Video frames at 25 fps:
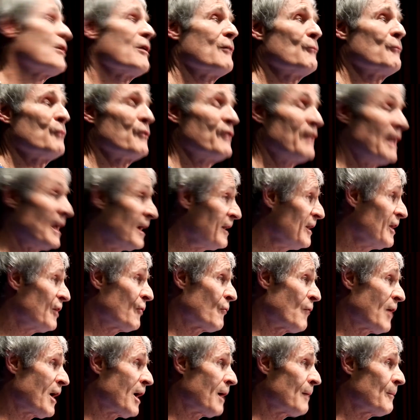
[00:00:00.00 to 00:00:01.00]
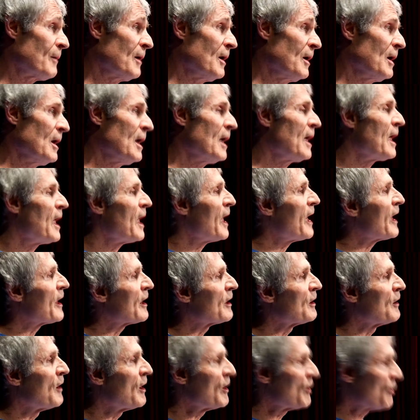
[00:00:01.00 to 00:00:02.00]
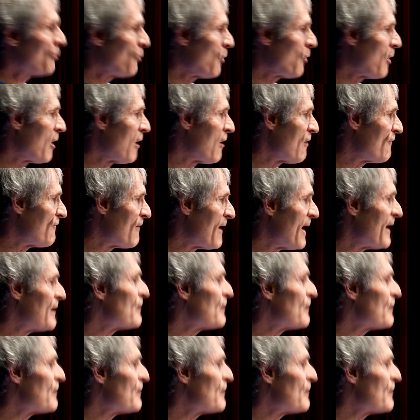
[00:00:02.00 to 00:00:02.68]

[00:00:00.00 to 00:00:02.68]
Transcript: with any crime had an unqualified